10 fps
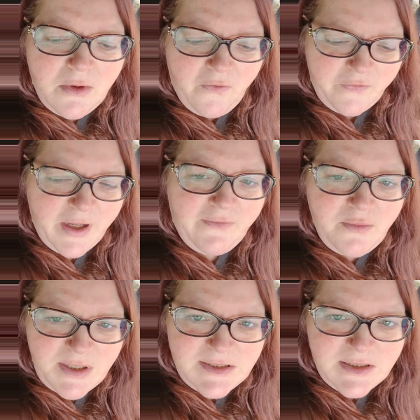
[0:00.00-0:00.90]
Hopefully
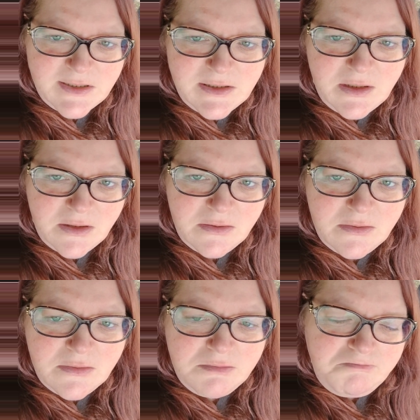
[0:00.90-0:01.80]
everybody's listening.
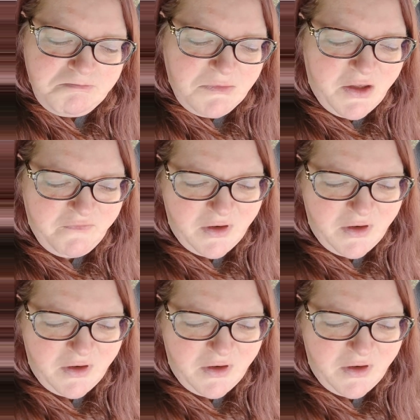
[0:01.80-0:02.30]
If